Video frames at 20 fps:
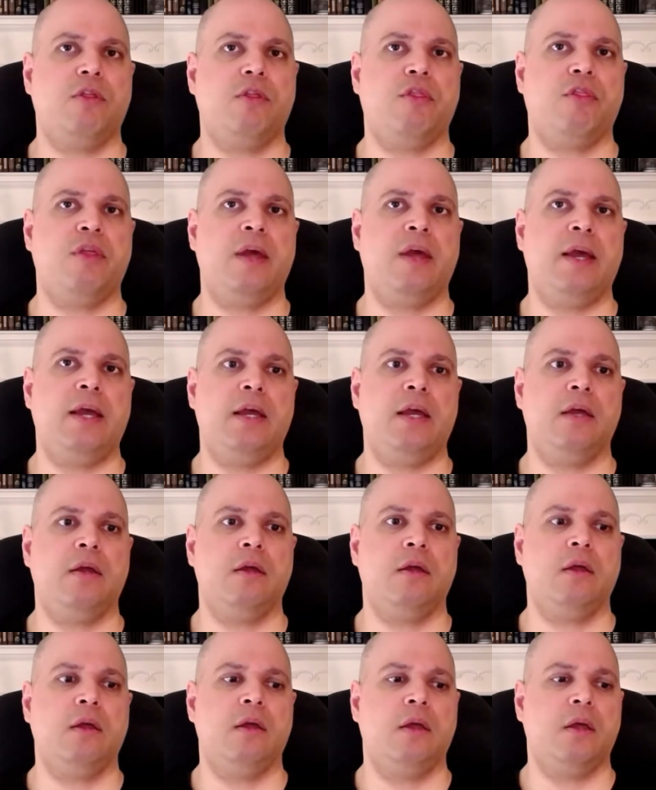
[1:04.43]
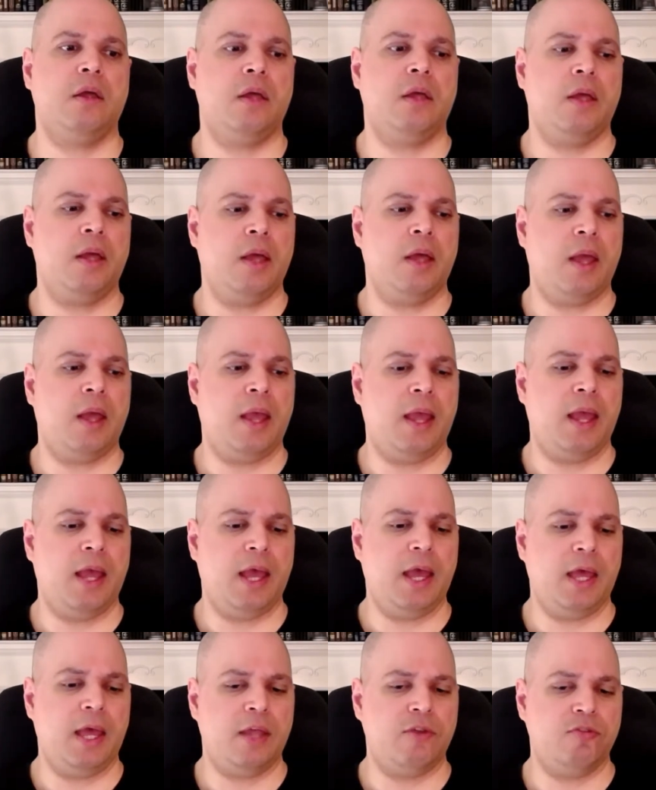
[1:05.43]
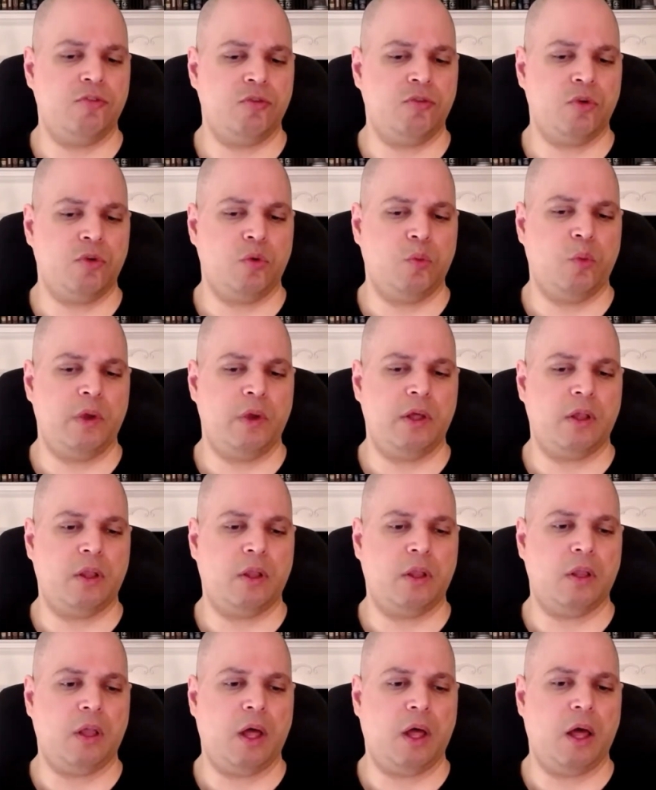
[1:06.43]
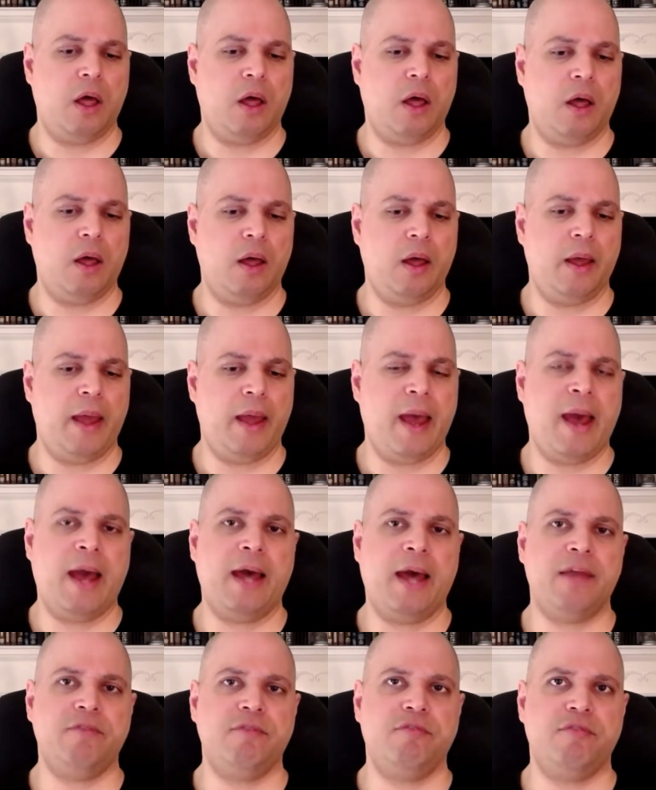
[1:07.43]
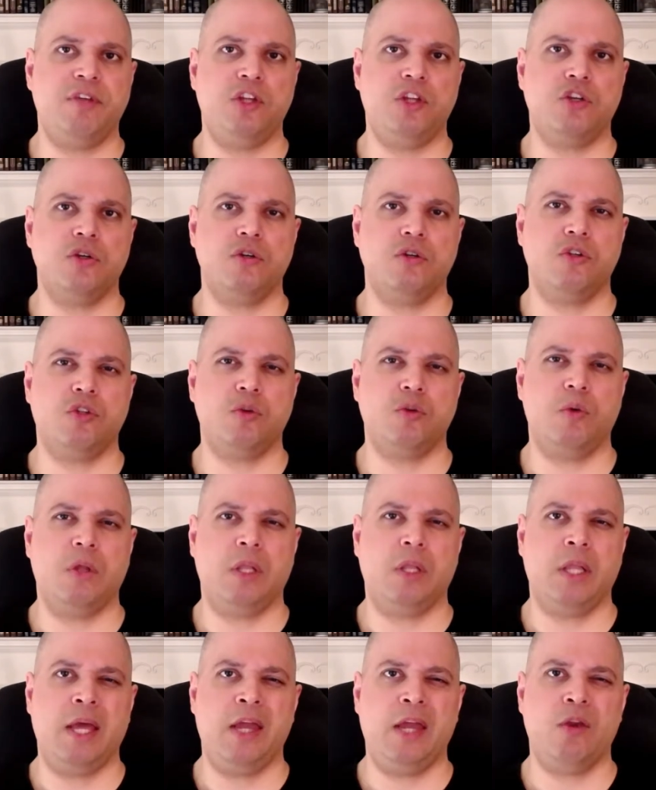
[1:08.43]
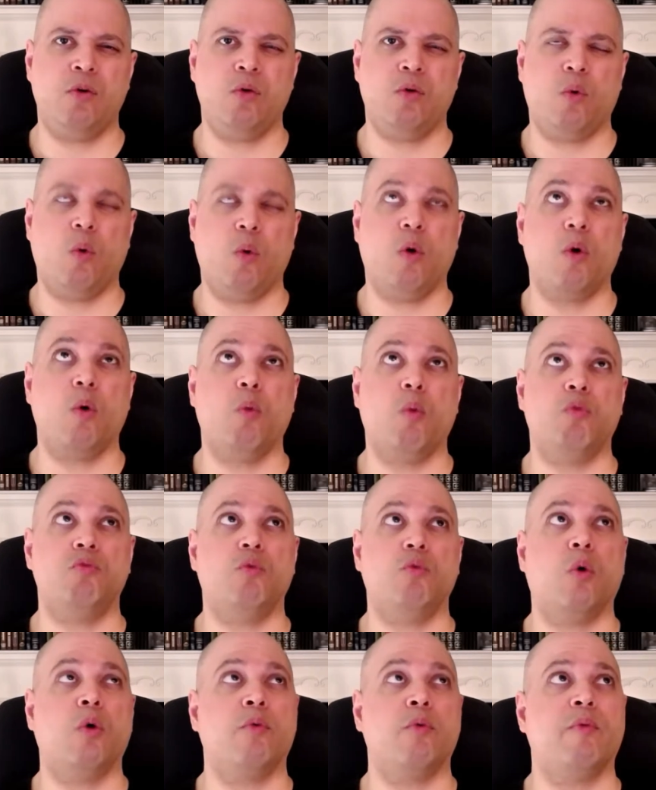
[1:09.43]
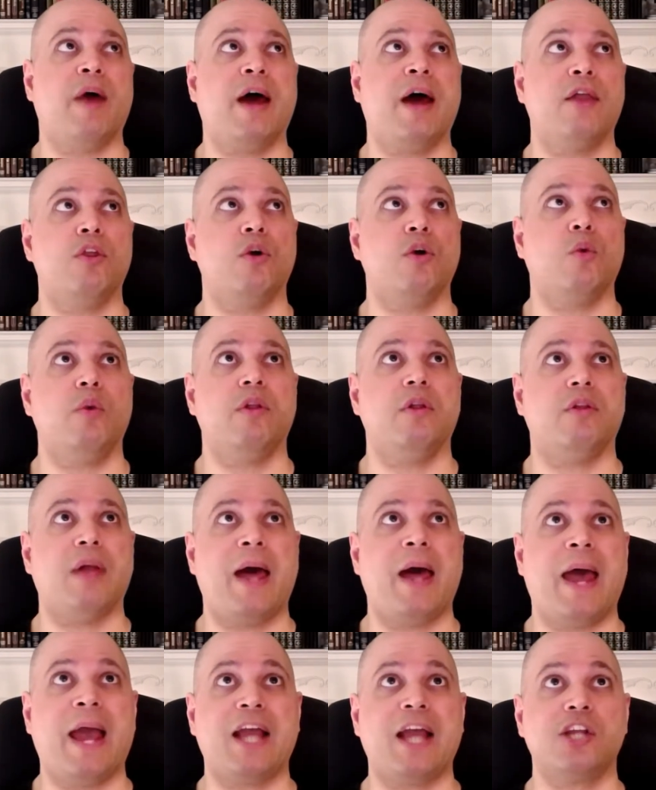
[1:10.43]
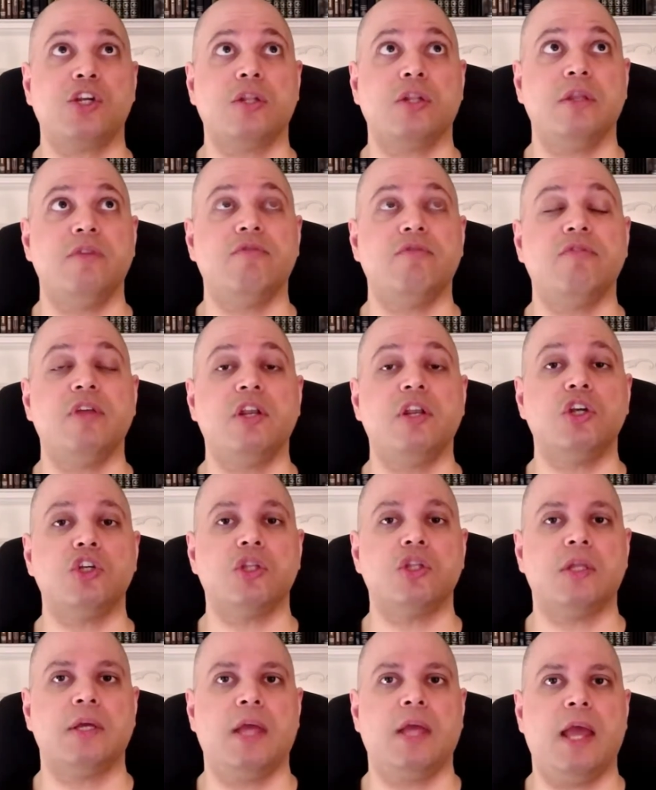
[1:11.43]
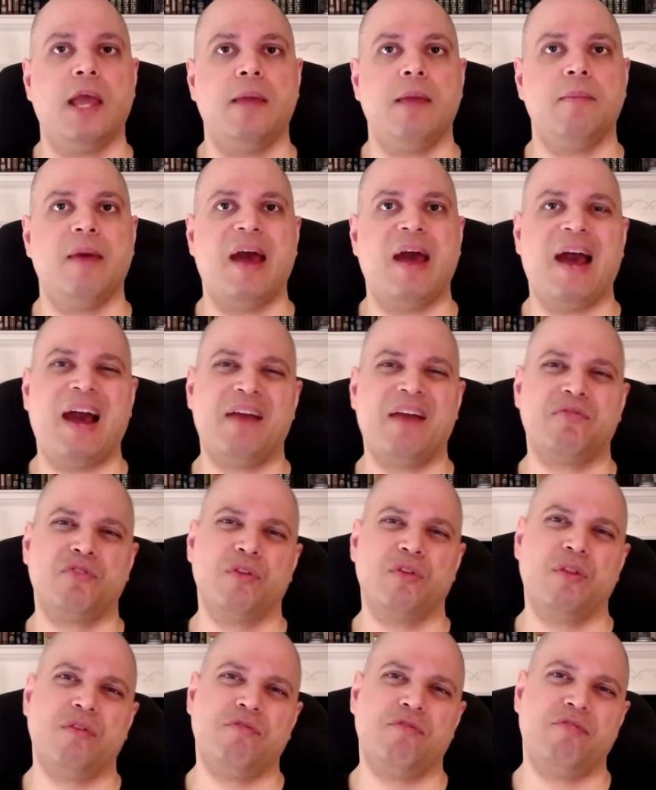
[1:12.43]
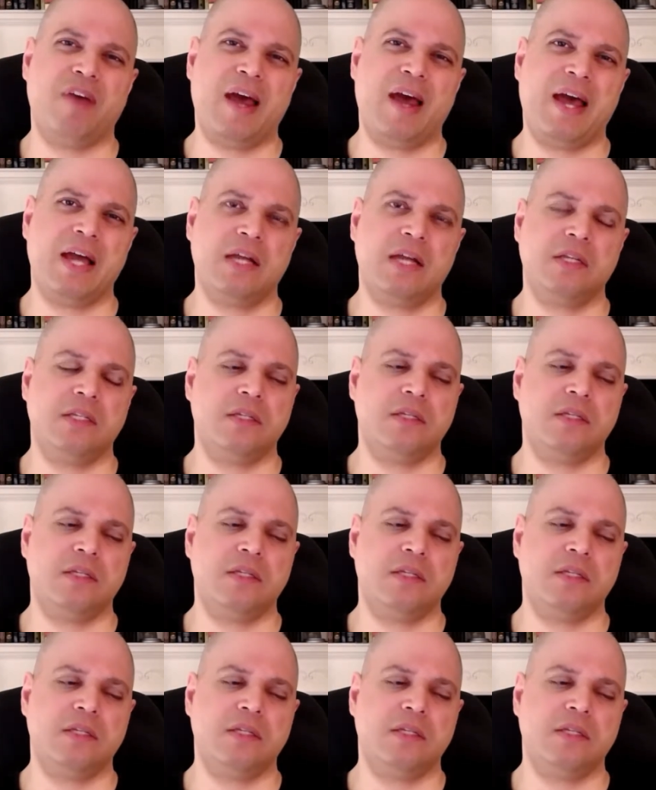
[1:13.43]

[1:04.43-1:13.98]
thing and will add features to it later, or rather will actually finish the game after the fact.